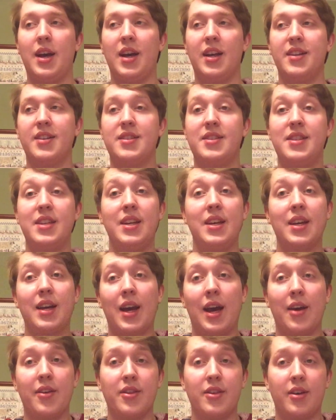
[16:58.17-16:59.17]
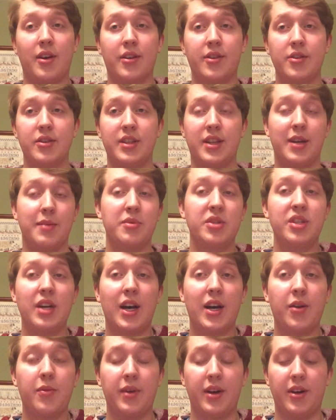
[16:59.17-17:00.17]
and seeing how the doctors that I'm
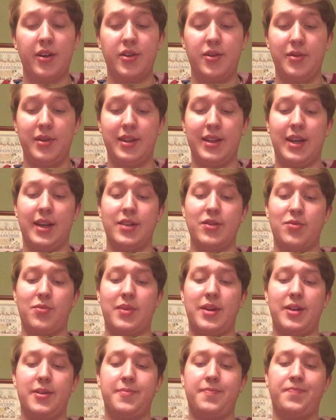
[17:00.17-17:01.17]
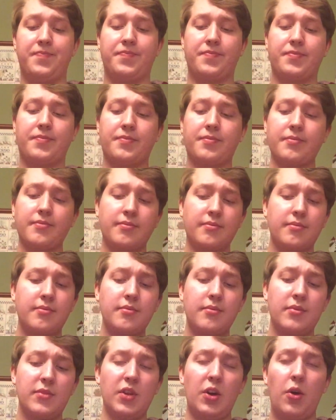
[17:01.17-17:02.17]
shadowing are doing that as well.
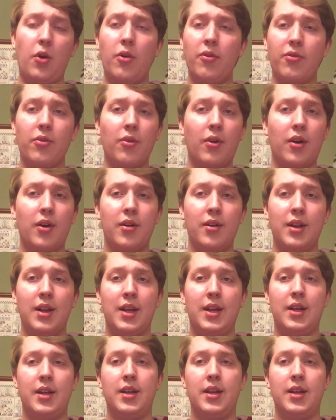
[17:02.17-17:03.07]
Overall,